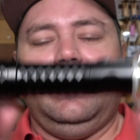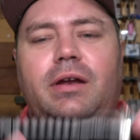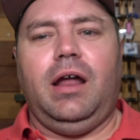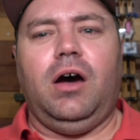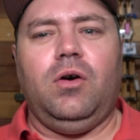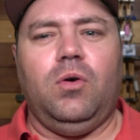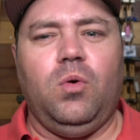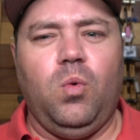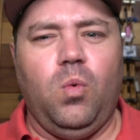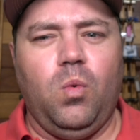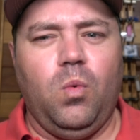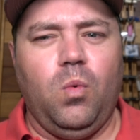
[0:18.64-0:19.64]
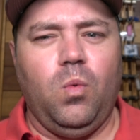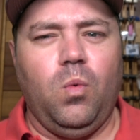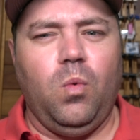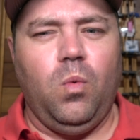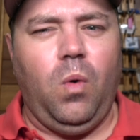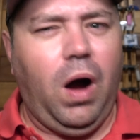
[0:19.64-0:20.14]
Now,
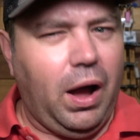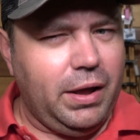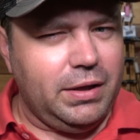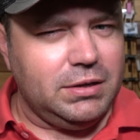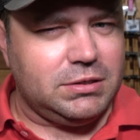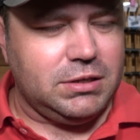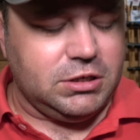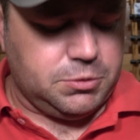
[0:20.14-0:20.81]
why is this